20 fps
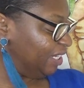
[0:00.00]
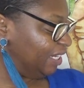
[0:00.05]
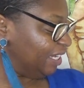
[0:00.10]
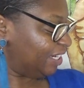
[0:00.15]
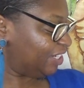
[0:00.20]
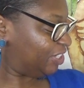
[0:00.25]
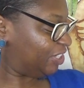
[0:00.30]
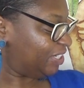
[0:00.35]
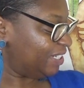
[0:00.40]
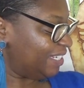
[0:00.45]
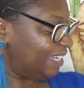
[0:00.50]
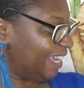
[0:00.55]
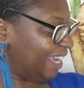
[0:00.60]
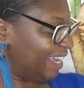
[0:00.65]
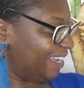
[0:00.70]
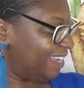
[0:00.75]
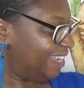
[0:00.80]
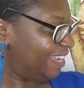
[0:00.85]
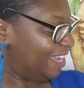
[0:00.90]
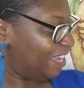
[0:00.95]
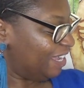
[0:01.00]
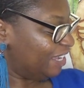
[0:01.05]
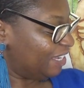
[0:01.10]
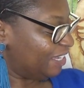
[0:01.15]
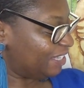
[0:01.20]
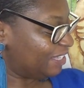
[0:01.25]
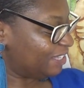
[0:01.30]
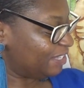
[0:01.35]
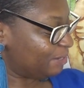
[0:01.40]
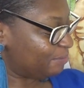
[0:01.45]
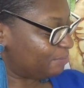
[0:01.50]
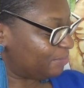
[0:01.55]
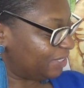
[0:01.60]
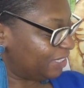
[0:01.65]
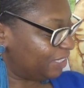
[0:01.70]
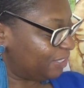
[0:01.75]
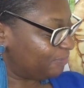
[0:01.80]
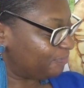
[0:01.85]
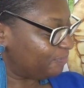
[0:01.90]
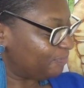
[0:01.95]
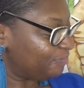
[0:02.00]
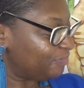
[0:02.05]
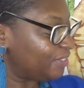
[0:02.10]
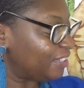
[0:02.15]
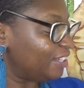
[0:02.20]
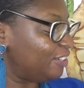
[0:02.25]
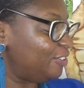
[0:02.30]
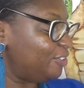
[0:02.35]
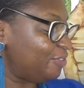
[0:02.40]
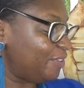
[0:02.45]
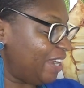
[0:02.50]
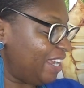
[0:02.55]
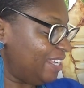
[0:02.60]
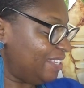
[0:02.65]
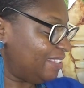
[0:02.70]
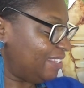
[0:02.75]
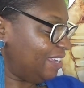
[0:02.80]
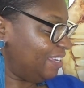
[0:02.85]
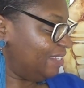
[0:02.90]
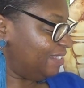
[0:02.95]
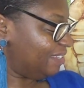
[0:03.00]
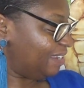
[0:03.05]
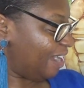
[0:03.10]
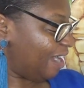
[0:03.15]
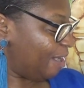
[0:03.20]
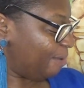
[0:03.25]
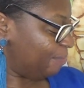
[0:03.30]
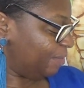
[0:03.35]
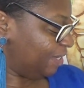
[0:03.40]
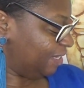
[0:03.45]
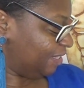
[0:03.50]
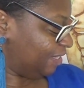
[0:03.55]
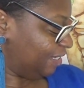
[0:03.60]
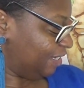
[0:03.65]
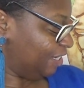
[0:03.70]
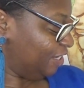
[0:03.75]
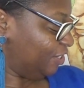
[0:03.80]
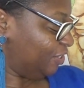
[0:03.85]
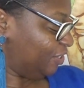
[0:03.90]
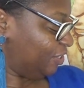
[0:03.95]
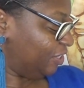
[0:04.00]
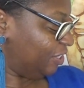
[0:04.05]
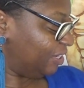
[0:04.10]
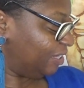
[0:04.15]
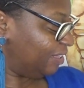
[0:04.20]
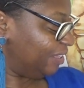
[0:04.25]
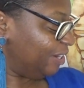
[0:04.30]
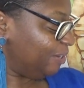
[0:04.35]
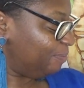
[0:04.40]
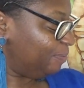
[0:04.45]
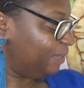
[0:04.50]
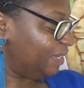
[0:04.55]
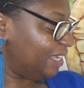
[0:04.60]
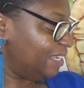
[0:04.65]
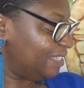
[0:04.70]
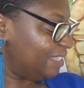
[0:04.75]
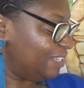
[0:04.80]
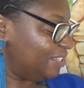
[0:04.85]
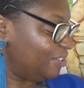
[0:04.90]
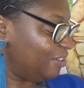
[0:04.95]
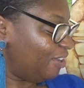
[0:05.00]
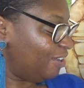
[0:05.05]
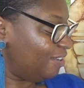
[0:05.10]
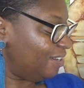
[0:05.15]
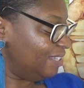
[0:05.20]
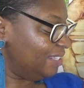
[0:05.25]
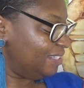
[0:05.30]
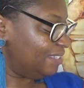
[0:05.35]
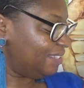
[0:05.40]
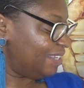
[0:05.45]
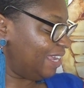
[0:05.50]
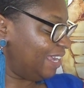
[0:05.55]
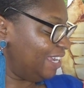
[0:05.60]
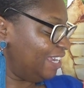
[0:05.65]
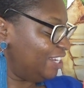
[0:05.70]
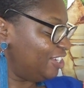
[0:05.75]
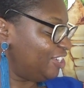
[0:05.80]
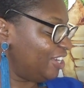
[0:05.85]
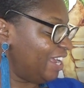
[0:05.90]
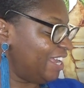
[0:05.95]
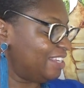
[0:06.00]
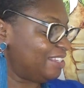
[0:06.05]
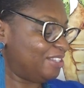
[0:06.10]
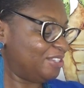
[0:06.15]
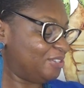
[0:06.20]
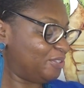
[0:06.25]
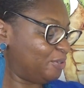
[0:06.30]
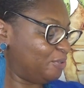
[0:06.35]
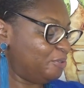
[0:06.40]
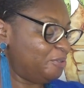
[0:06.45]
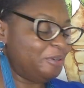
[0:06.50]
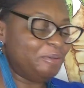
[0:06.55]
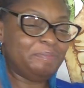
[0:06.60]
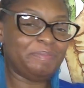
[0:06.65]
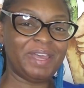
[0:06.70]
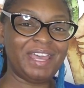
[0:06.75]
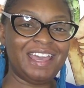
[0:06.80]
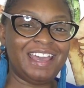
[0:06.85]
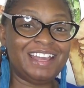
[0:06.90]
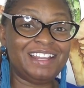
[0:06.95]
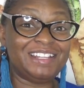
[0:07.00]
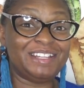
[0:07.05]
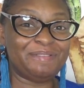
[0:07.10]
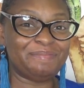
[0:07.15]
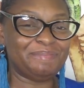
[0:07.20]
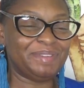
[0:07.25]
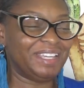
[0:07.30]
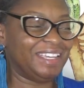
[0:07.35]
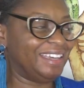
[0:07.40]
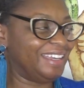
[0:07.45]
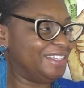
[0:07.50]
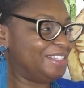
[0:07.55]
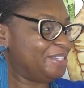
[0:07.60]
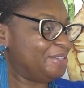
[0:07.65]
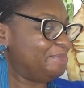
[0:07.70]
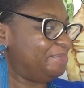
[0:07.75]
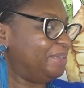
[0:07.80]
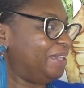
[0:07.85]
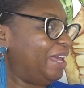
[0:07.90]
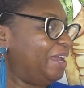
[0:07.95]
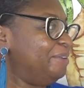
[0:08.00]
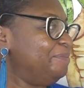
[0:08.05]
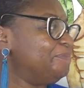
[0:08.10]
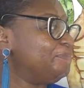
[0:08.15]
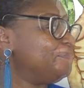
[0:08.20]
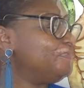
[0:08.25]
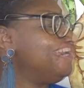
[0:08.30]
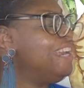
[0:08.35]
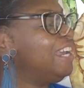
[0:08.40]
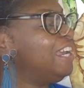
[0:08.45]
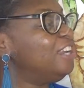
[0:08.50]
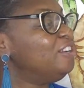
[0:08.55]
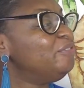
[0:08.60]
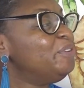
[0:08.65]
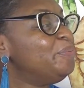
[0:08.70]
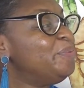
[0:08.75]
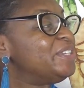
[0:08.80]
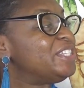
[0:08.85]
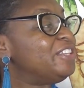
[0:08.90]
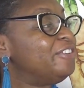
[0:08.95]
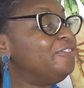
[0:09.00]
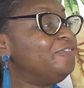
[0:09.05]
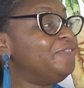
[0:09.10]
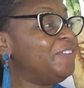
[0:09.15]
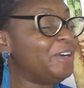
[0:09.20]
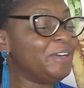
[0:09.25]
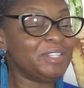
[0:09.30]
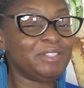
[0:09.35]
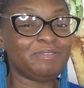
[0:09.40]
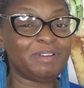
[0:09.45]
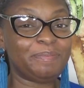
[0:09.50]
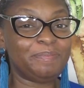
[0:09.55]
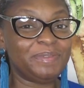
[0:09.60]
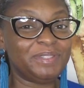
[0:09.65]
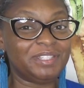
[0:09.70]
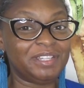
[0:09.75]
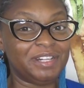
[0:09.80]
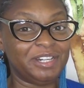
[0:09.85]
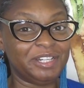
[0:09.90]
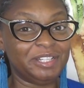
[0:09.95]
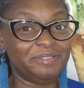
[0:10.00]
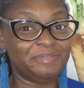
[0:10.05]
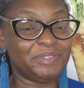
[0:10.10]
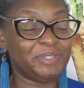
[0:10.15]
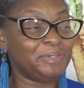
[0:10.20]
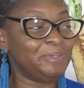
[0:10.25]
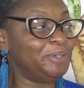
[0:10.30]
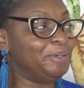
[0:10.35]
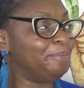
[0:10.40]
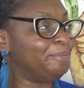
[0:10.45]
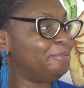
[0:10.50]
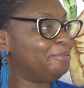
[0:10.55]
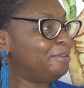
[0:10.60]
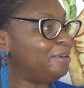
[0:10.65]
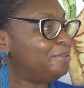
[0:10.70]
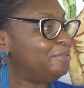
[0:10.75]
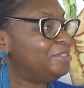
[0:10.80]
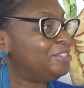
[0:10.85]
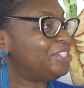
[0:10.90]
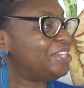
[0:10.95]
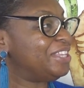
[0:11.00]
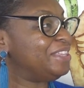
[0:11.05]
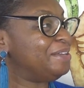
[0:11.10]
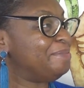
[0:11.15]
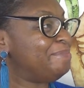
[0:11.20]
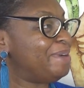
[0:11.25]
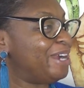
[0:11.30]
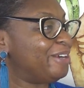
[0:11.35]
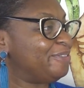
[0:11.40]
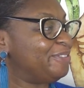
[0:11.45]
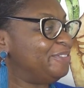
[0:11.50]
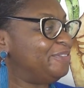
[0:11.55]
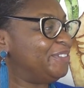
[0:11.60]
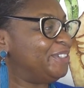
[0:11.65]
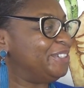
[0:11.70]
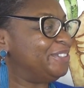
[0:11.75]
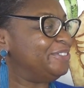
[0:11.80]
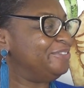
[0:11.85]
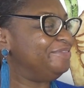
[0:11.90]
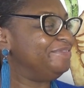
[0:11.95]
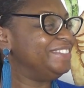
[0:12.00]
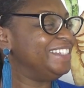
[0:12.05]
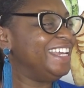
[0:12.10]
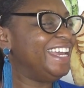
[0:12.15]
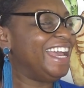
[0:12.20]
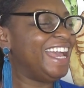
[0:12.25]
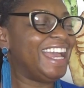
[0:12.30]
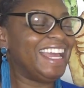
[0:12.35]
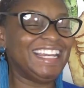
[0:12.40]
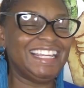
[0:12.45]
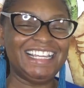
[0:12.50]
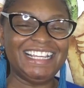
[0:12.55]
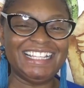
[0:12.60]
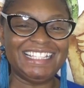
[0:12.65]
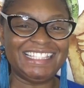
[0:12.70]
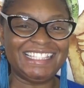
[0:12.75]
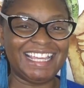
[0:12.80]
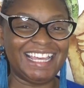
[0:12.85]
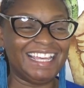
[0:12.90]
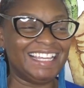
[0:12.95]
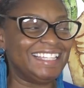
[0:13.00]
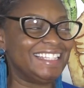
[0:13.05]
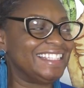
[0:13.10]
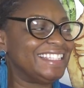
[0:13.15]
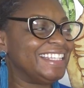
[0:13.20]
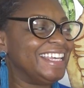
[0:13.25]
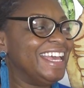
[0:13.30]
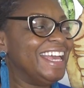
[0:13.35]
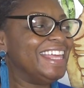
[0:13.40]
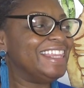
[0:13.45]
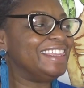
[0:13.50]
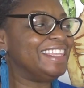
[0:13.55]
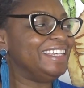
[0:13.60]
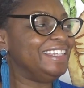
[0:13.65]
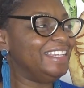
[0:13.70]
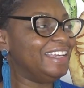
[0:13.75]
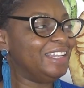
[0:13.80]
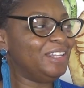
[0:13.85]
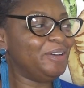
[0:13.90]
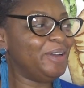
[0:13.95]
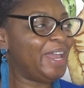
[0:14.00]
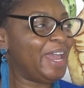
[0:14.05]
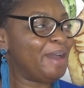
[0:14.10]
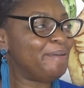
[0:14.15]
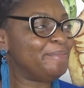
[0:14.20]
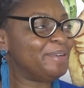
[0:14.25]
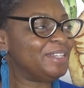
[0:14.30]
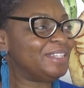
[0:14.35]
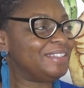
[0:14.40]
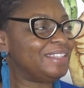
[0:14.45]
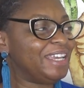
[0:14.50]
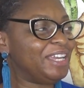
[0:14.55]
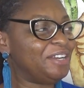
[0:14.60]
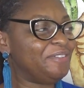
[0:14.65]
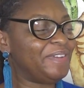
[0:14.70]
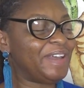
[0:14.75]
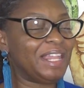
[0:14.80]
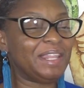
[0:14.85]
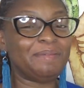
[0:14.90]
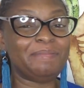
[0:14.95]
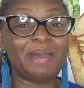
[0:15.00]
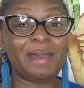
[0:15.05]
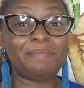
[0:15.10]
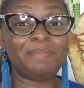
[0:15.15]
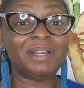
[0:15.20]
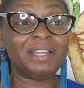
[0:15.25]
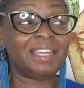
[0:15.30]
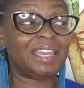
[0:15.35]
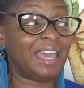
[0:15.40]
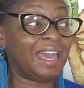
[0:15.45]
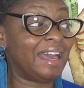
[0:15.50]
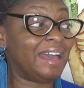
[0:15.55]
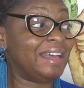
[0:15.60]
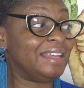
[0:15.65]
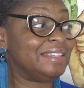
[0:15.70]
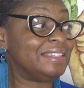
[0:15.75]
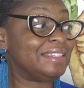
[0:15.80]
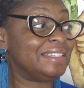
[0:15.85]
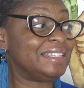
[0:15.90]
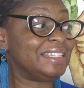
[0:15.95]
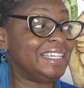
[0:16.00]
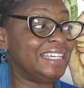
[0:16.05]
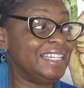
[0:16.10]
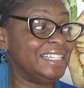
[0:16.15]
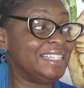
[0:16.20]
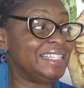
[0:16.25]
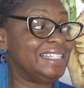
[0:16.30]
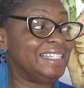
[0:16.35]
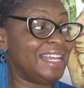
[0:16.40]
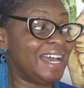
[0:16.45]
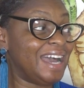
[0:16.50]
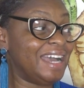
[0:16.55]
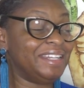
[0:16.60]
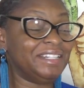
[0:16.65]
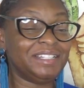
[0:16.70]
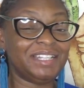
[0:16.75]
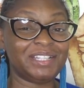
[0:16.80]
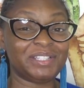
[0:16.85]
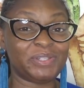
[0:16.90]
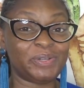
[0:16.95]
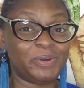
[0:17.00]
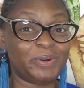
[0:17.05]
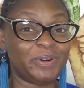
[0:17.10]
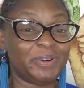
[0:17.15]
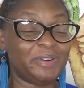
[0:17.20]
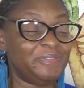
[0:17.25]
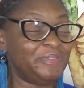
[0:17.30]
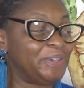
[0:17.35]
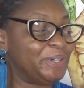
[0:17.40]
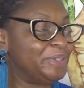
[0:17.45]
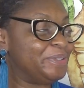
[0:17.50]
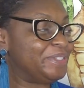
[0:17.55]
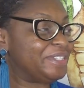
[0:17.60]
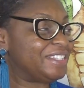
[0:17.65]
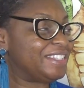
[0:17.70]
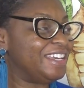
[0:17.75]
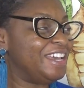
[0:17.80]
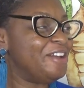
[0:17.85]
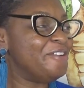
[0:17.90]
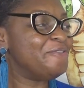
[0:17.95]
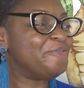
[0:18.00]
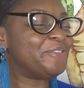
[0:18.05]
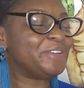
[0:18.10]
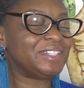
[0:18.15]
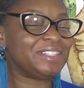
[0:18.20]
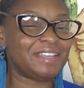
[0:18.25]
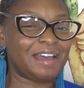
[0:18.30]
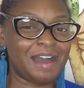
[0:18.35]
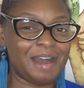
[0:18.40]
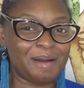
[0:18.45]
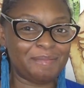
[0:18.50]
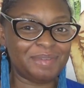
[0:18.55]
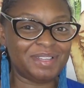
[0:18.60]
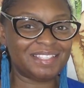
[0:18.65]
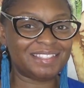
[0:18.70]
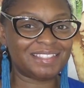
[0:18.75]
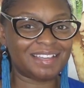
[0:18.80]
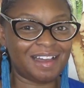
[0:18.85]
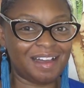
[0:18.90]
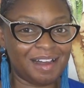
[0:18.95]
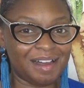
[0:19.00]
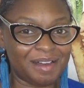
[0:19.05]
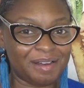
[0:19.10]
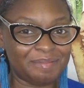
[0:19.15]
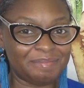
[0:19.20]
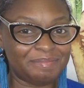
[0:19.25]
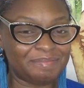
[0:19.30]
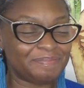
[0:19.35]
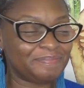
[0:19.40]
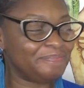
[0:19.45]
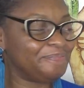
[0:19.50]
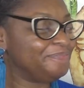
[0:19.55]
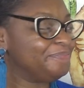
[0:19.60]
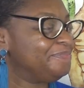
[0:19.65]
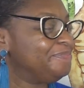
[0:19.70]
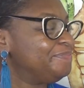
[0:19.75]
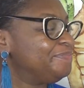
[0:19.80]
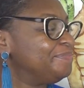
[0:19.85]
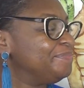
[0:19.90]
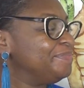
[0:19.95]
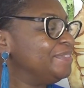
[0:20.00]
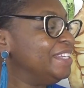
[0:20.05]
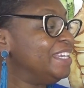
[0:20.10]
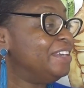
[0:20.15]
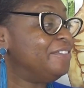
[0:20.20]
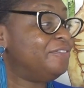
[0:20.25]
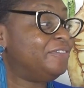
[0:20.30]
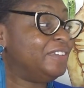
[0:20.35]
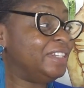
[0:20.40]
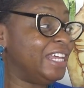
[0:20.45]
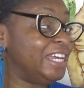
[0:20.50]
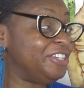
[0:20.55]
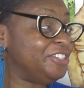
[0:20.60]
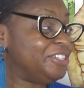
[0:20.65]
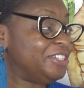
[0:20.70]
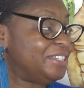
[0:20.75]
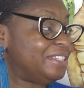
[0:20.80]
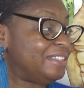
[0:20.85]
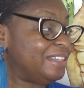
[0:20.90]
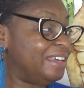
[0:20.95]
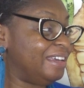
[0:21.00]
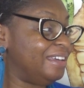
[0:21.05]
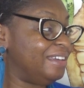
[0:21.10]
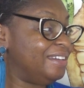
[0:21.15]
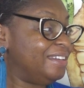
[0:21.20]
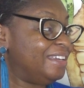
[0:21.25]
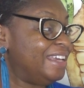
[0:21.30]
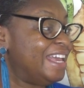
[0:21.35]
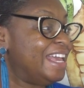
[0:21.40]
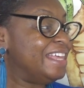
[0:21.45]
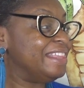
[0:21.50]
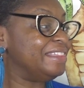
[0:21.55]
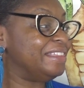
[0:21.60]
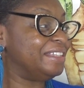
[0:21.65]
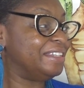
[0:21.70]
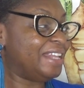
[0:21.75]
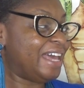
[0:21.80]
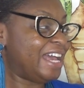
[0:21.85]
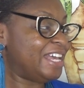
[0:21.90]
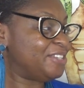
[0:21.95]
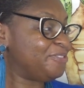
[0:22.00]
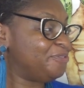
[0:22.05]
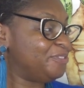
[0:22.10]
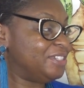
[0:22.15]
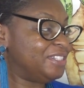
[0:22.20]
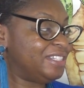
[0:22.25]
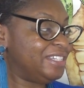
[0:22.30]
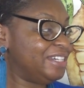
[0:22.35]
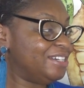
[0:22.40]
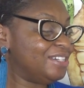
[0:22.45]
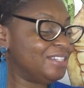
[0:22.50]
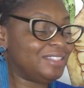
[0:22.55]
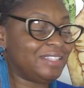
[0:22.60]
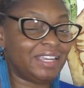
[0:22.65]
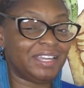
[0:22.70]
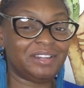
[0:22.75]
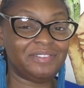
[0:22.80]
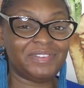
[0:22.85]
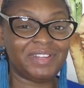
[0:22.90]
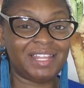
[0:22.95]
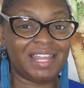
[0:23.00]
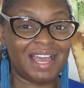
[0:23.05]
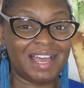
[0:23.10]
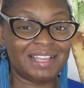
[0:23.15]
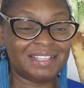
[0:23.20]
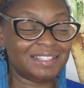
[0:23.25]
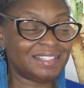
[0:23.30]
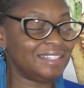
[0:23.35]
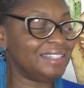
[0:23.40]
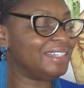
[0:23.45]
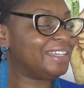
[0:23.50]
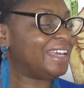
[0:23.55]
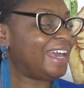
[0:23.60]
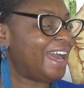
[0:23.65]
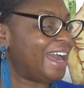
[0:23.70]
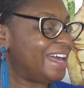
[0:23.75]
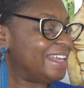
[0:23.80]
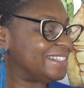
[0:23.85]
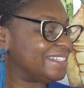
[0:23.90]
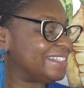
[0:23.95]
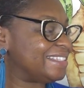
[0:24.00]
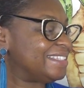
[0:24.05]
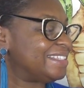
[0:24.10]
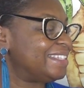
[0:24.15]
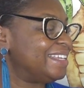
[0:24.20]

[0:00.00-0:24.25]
election day assembly. Grace and Thomas took their places on stage as the school band began to play. Henry was the first representative to approach the microphone, and he says, "The Yellowhammer State of Alabama casts its 9 electoral votes for Thomas Cobb." Fletcher said, "The Last Frontier State of Alaska cast